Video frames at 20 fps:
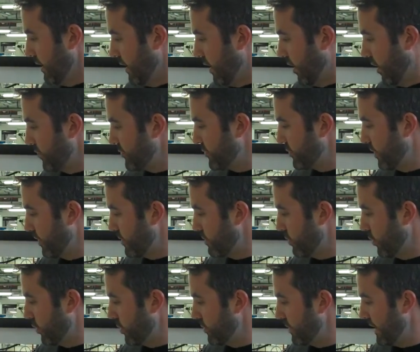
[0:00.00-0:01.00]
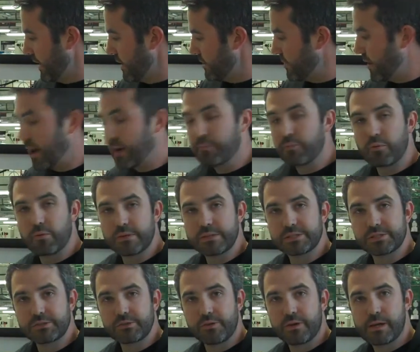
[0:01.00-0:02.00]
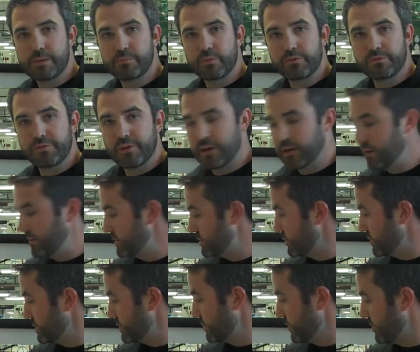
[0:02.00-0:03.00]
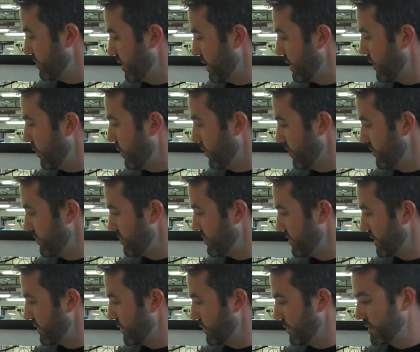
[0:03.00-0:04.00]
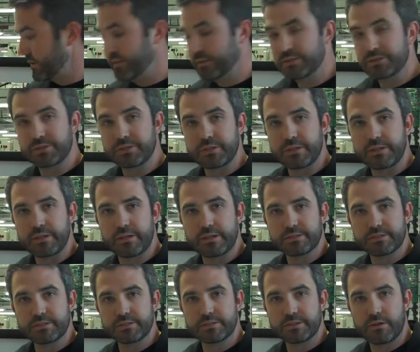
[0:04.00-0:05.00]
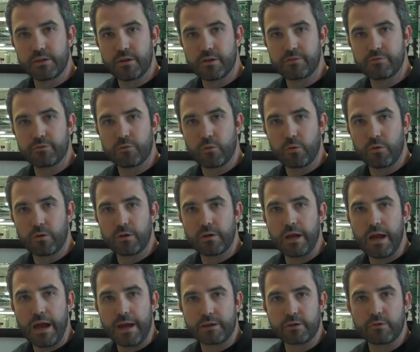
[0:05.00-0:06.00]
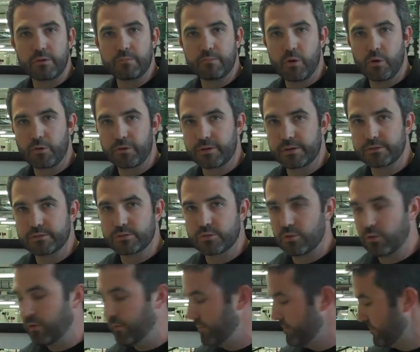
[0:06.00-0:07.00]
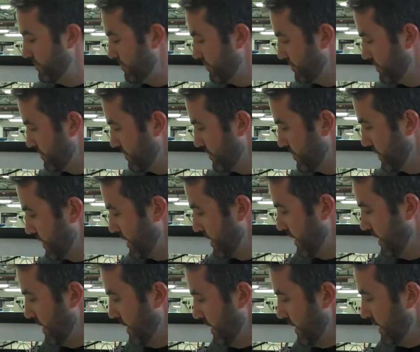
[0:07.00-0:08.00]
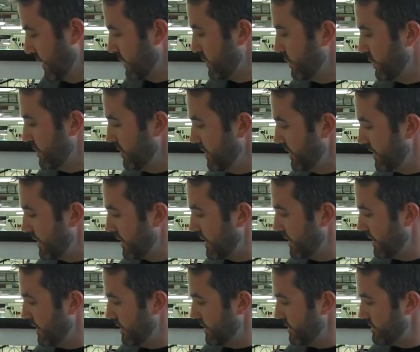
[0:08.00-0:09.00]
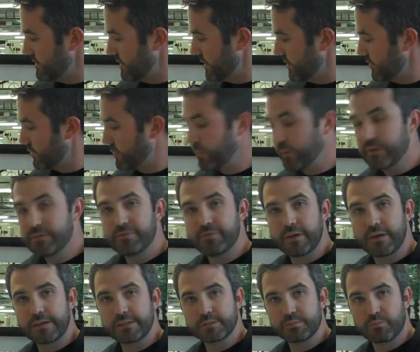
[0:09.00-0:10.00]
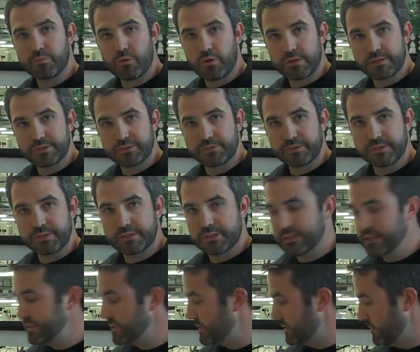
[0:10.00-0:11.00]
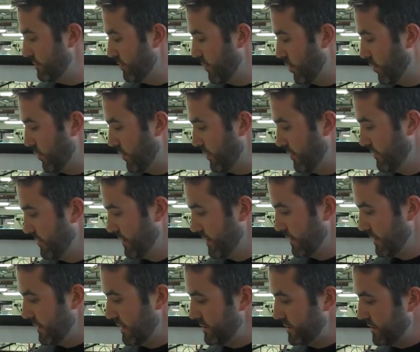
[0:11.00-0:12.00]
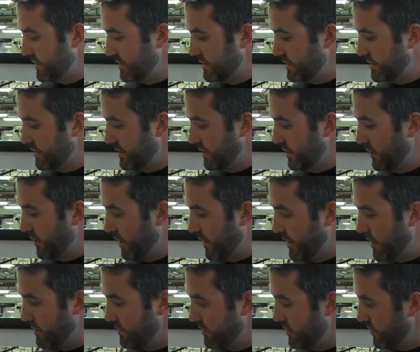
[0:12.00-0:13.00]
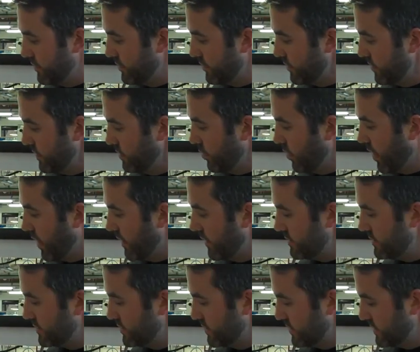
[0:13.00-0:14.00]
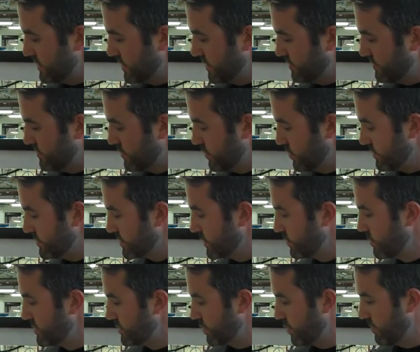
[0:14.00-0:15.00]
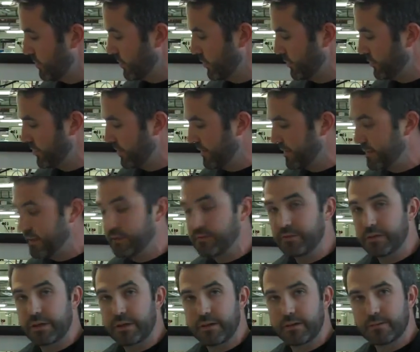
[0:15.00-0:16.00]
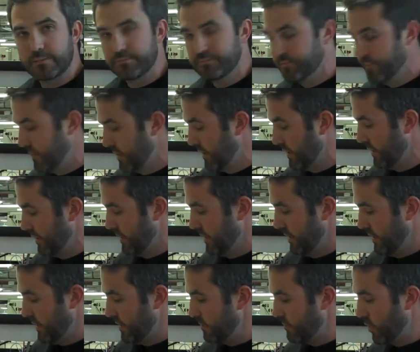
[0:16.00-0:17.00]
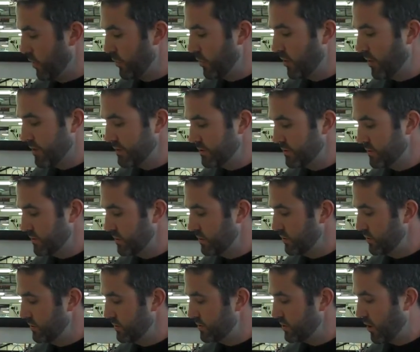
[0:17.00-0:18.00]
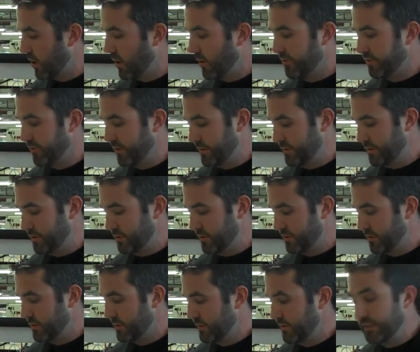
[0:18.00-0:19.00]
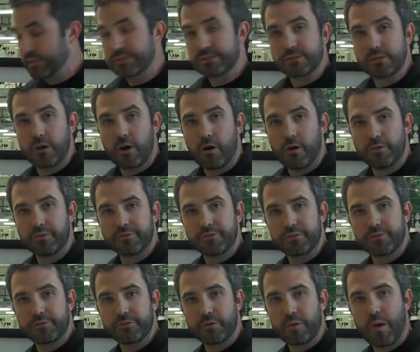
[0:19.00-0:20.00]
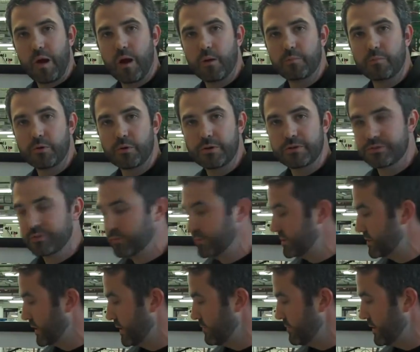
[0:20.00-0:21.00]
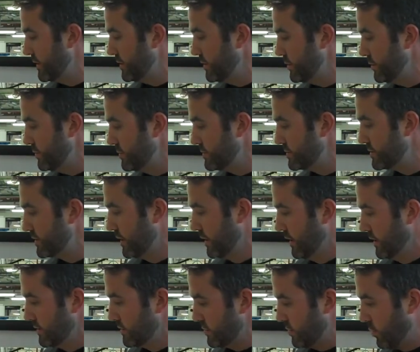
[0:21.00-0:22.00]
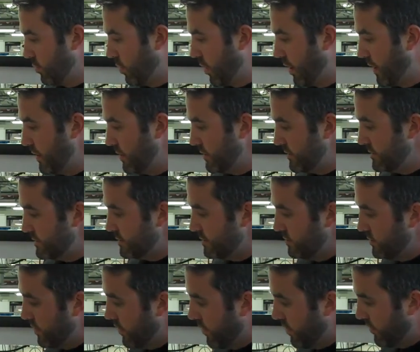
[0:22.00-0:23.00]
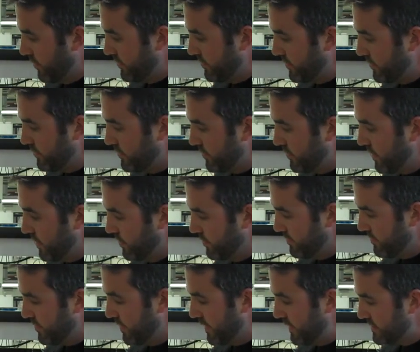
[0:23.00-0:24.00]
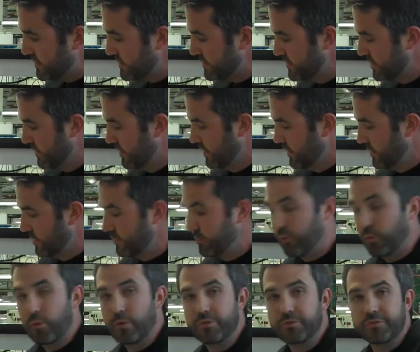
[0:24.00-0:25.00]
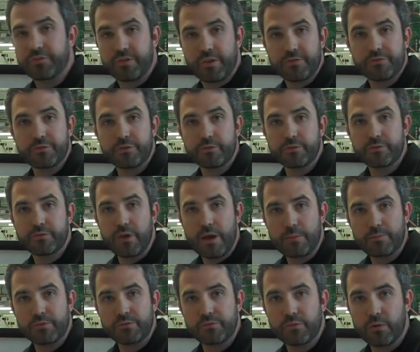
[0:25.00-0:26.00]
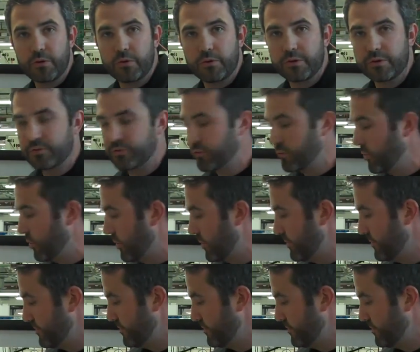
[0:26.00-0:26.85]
Also on the board we have operational amplifiers which provide all the signal conditioning necessary for accurate motor control. Included in the kit is a three-phase brushless DC motor. As you can see here I have the three wires hooked up through screw terminals on the EVM. And the motor also includes Hall sensors, and these are the Hall sensor outputs which can be used to wire into the Hall sensor interface for sensor trapezoidal control.